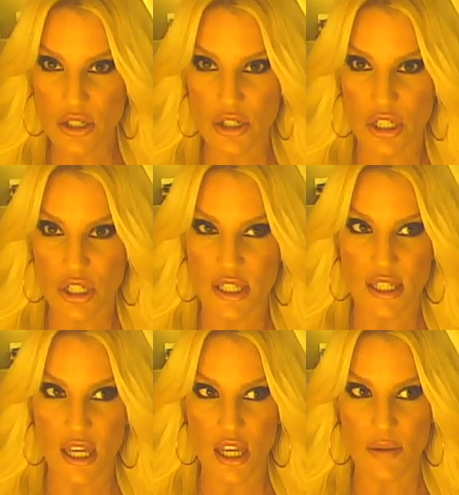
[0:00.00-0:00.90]

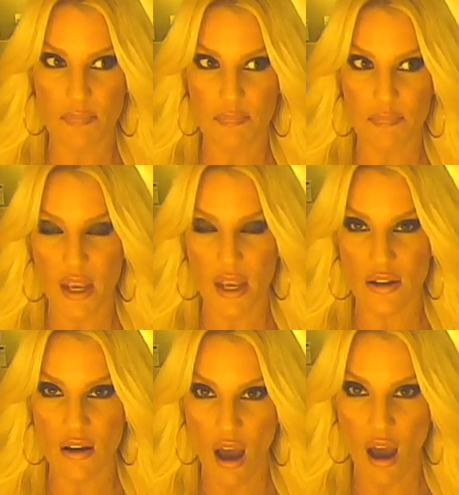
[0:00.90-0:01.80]
producers are just
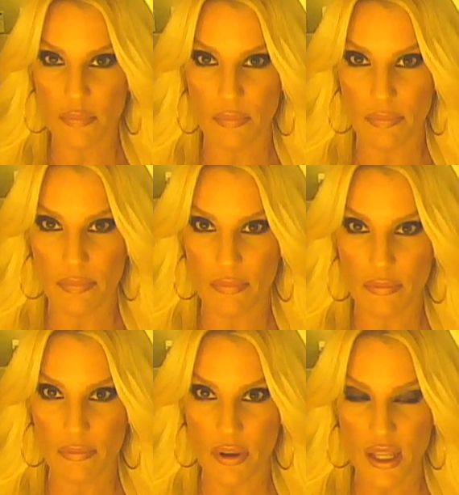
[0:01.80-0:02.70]

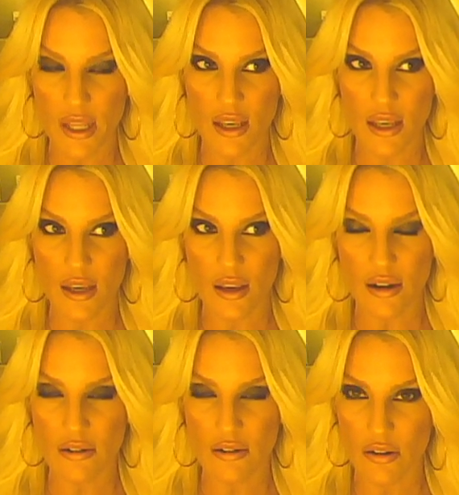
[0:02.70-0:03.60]
not
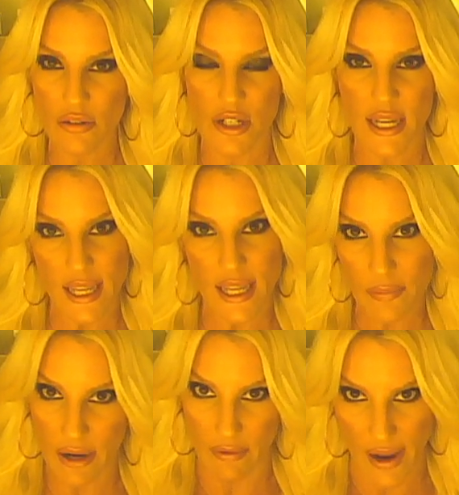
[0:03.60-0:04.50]
really, I
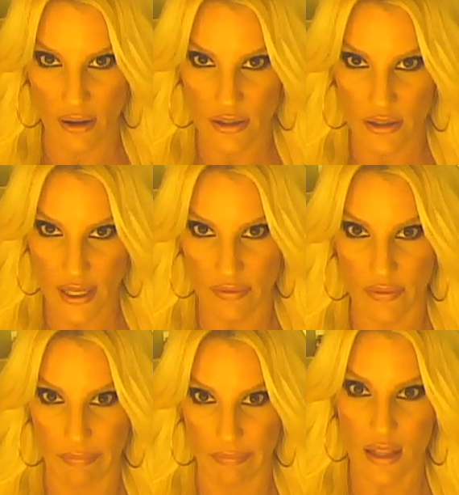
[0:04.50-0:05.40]
don't know, they're dicking me
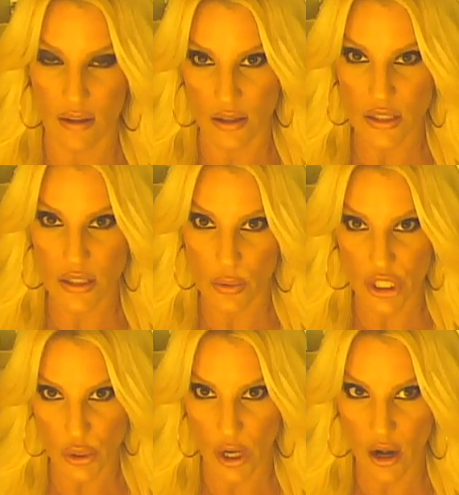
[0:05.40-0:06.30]
around, to
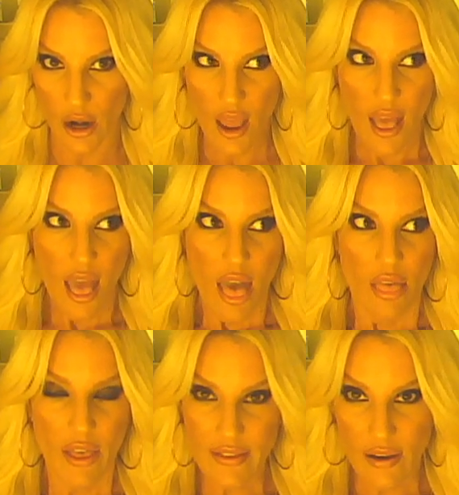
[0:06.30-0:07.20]
make a long story
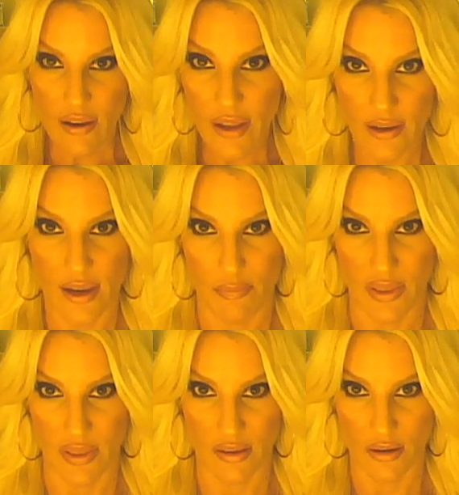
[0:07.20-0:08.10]
short.
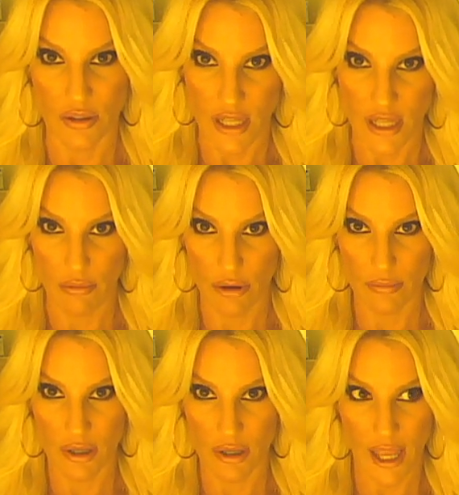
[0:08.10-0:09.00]
That's how I ended up
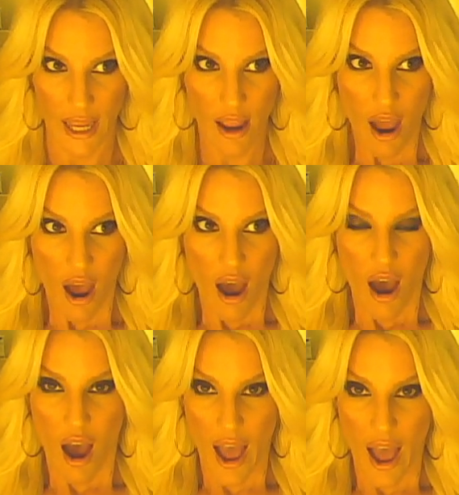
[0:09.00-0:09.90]
in this hotel room,
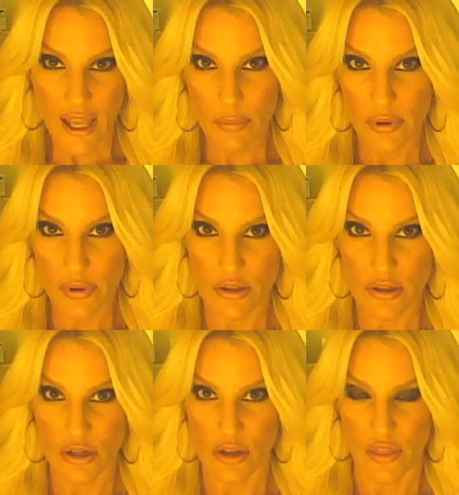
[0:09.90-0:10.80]
okay?
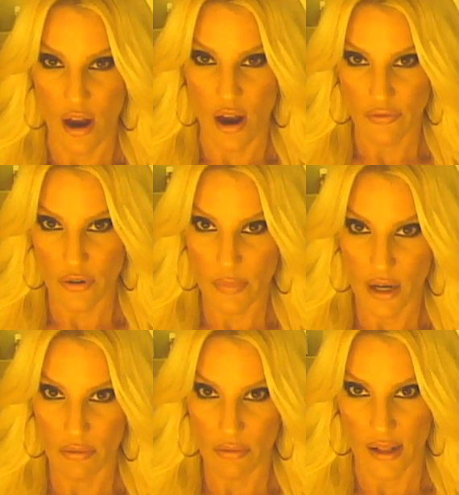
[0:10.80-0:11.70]
I had a
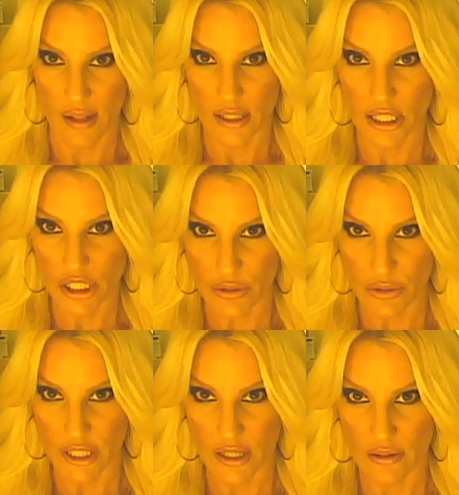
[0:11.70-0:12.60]
producer that offered me a
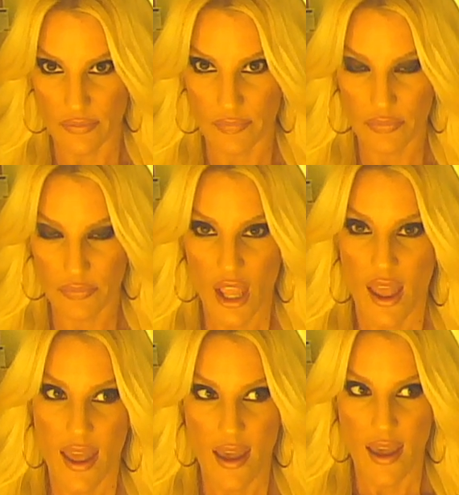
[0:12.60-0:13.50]
reality show
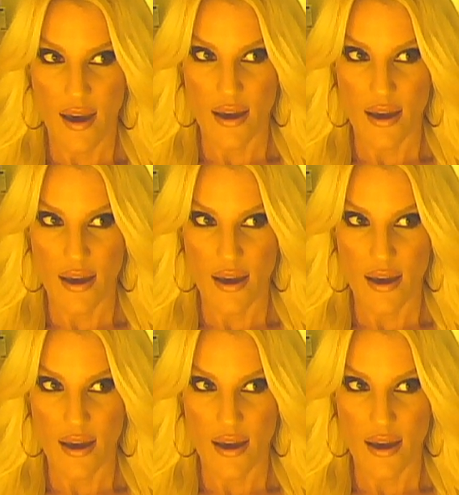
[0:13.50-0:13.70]
deal.